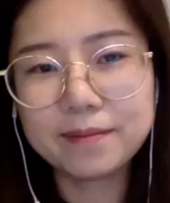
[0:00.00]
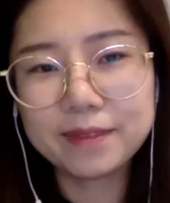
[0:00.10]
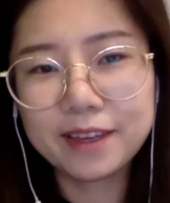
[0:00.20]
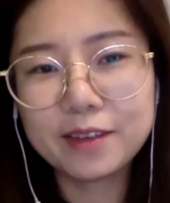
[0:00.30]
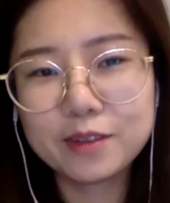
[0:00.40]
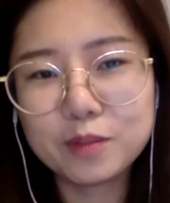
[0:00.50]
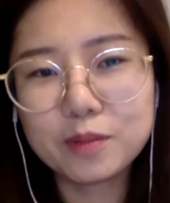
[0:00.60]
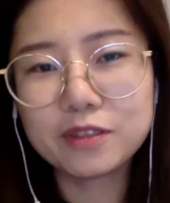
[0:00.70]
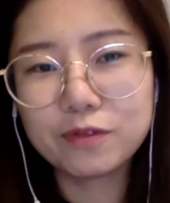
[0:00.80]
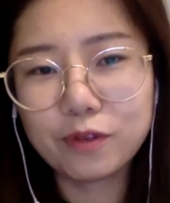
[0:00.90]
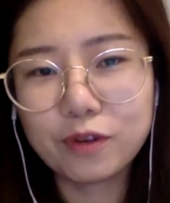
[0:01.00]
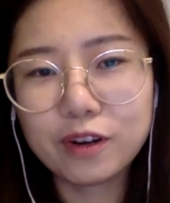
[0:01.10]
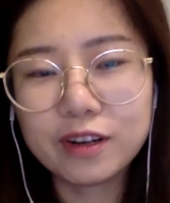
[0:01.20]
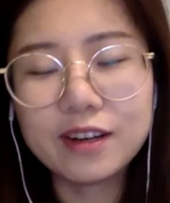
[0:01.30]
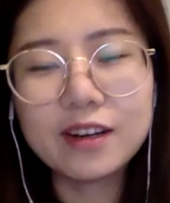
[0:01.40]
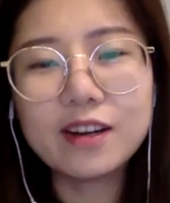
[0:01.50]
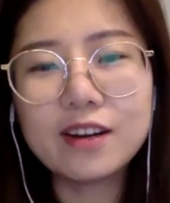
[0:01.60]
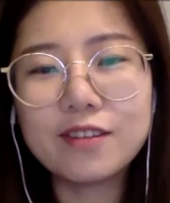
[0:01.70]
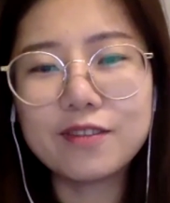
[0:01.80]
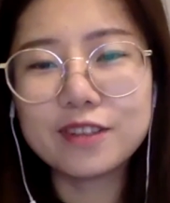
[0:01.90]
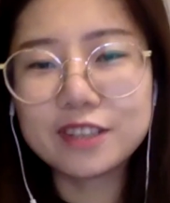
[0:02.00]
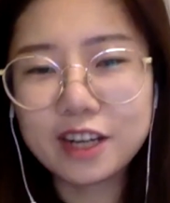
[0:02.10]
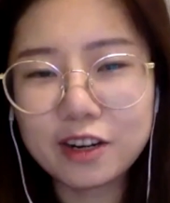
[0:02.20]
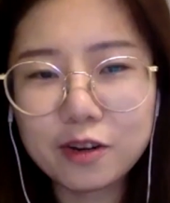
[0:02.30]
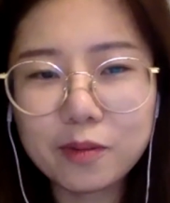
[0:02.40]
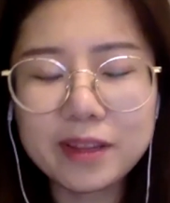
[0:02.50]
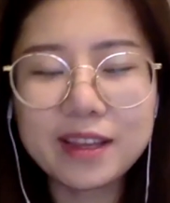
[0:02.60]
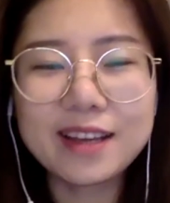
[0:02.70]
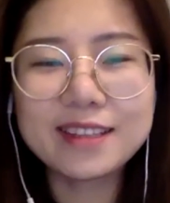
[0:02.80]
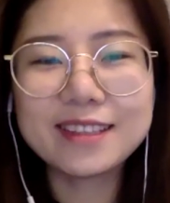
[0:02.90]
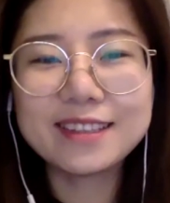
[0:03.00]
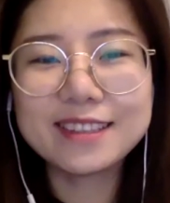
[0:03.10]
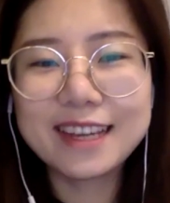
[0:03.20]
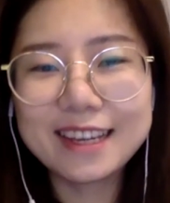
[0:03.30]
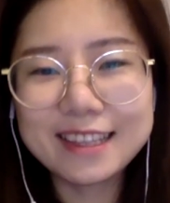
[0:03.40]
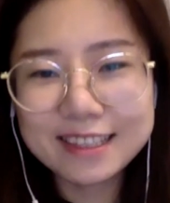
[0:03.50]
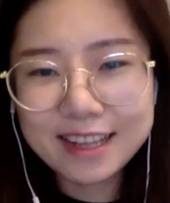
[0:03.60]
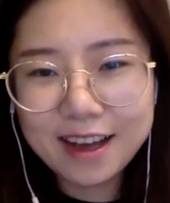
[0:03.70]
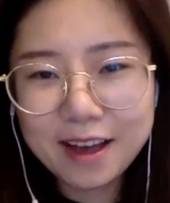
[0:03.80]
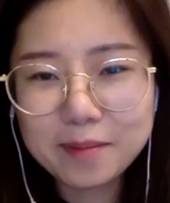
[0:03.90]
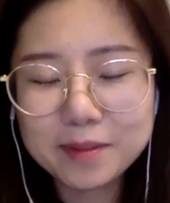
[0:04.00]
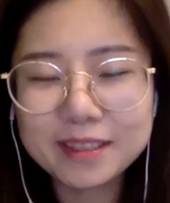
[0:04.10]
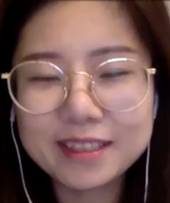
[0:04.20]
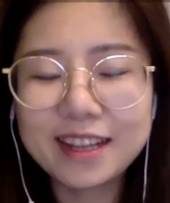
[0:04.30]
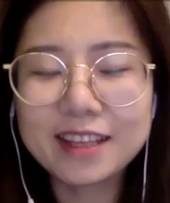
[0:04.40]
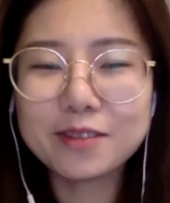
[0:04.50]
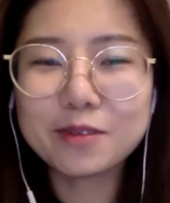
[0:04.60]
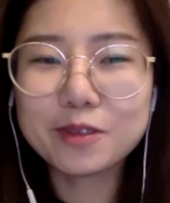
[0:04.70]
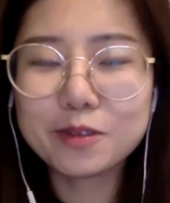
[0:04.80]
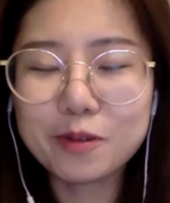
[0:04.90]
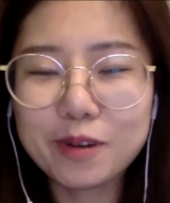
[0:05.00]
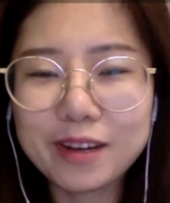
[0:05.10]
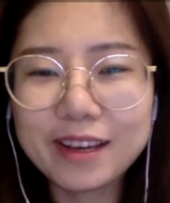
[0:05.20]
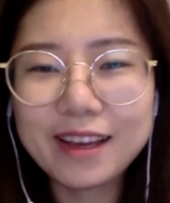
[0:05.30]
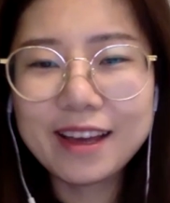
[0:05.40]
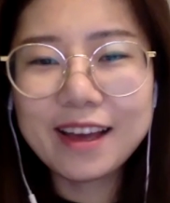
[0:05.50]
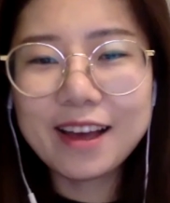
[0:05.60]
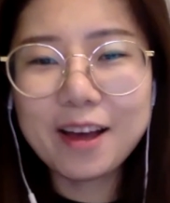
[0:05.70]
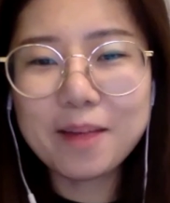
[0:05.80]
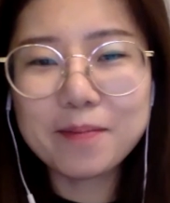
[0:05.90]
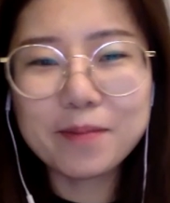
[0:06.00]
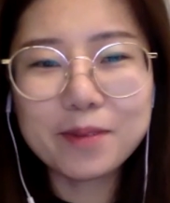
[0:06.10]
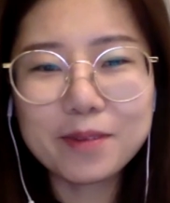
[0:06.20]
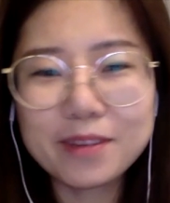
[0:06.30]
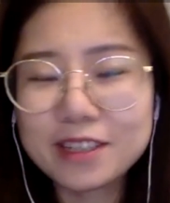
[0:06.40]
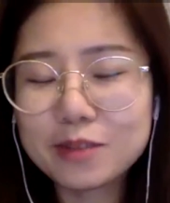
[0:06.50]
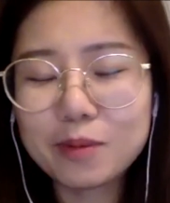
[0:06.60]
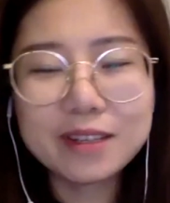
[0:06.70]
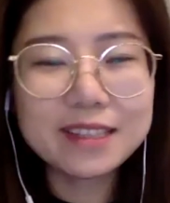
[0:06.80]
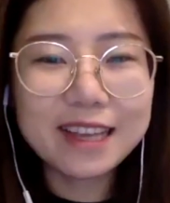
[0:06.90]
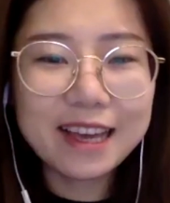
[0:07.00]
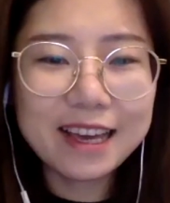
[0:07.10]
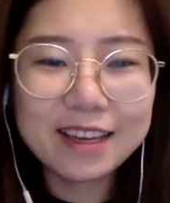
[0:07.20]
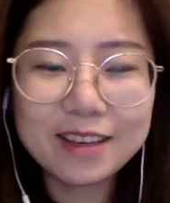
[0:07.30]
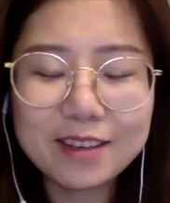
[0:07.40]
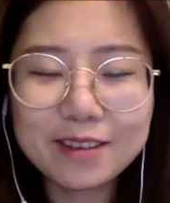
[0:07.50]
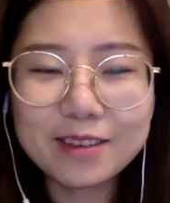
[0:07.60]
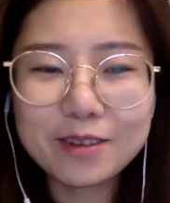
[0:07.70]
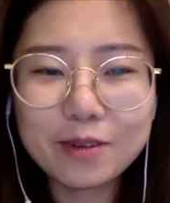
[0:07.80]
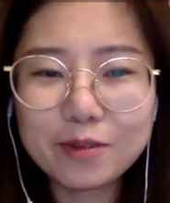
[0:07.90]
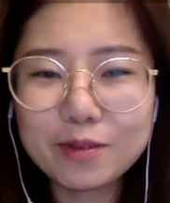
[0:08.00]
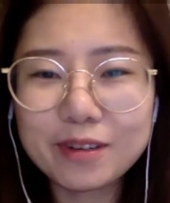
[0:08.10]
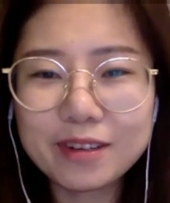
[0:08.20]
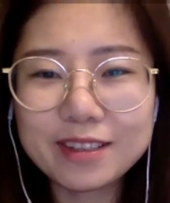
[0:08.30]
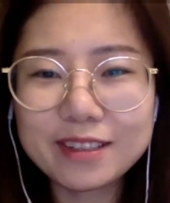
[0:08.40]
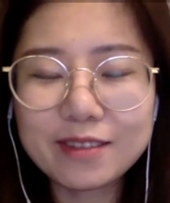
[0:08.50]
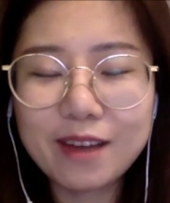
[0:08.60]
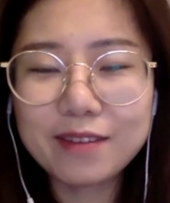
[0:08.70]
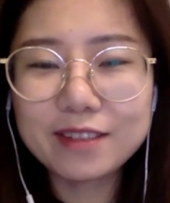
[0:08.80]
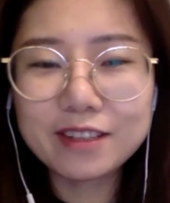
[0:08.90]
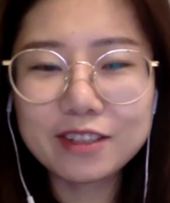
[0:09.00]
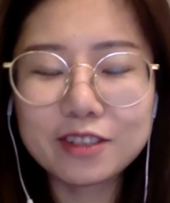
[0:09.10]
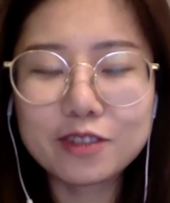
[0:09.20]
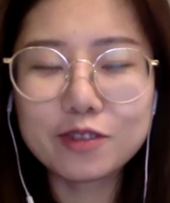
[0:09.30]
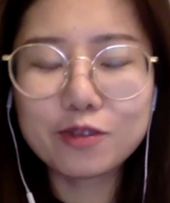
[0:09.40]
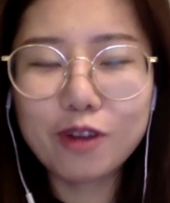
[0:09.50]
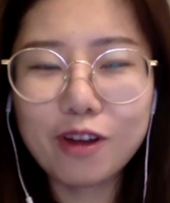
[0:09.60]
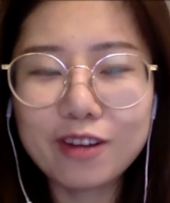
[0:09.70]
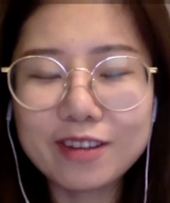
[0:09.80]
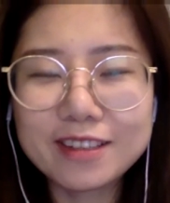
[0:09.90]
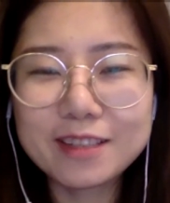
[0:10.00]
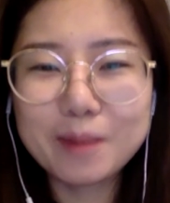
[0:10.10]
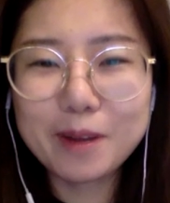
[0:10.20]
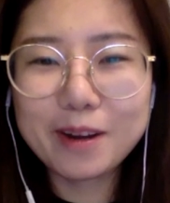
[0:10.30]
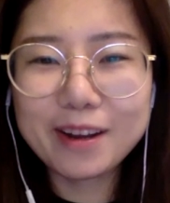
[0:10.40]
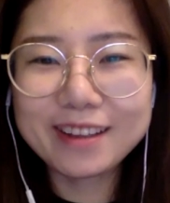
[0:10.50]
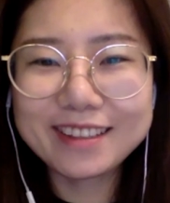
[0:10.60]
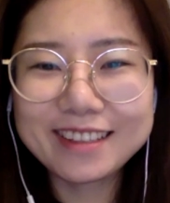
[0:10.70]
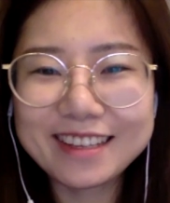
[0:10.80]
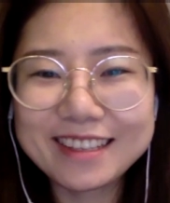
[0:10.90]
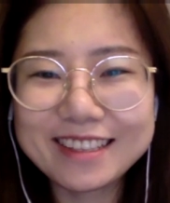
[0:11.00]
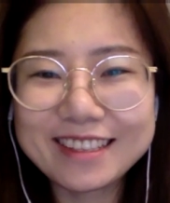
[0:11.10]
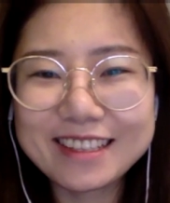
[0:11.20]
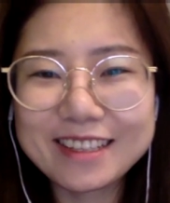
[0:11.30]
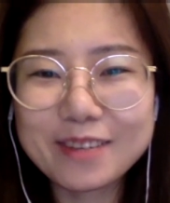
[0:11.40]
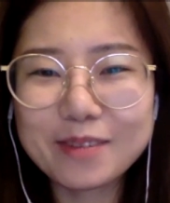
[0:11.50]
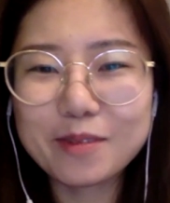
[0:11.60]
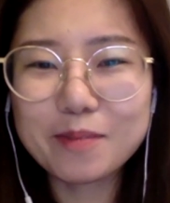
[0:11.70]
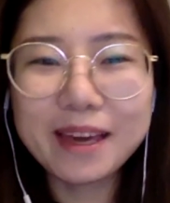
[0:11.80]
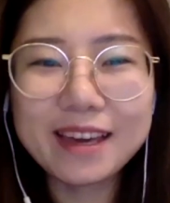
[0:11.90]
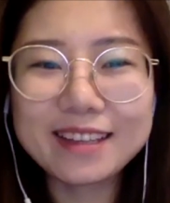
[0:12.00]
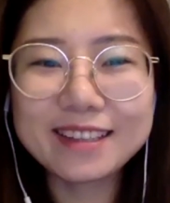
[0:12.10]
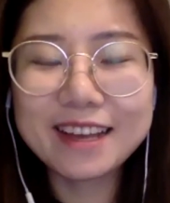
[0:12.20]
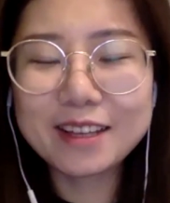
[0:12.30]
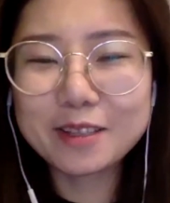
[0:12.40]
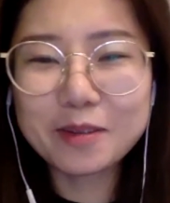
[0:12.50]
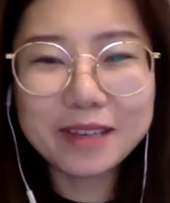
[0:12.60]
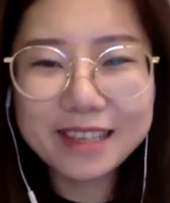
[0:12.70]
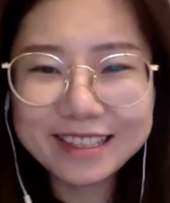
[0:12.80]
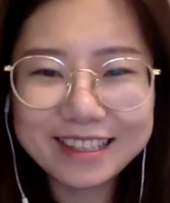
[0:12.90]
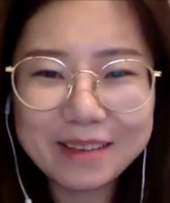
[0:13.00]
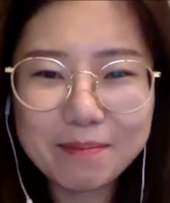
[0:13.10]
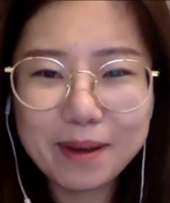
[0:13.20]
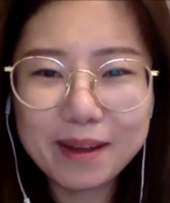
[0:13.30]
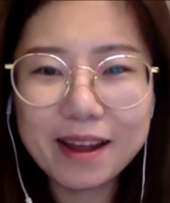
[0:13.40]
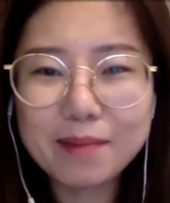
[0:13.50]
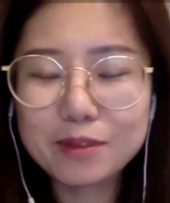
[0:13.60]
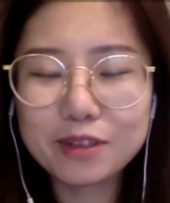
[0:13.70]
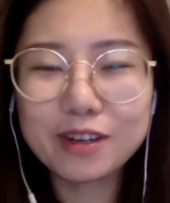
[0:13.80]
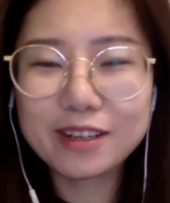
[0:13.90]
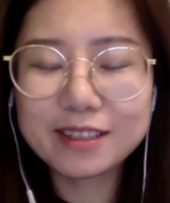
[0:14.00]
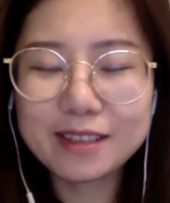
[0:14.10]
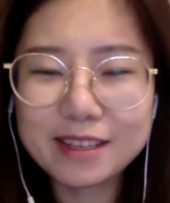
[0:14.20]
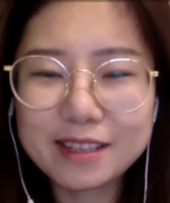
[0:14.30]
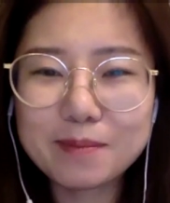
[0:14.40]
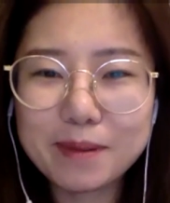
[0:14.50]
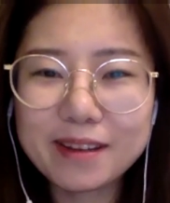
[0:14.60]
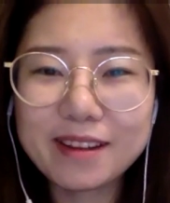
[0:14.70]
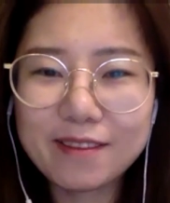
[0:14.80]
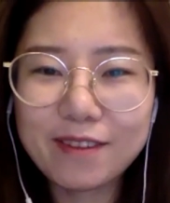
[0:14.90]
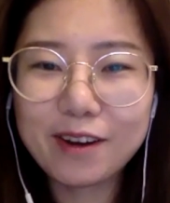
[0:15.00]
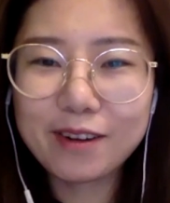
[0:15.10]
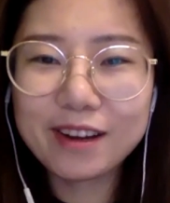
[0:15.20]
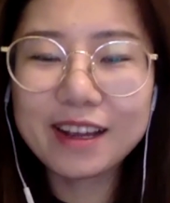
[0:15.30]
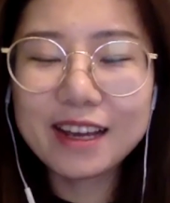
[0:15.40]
Thank you so much for sharing with us and taking the time to tell us your story. I just want to say, you have such a strong spirit. It's, you make it sound so easy, but I'm sure it's been a very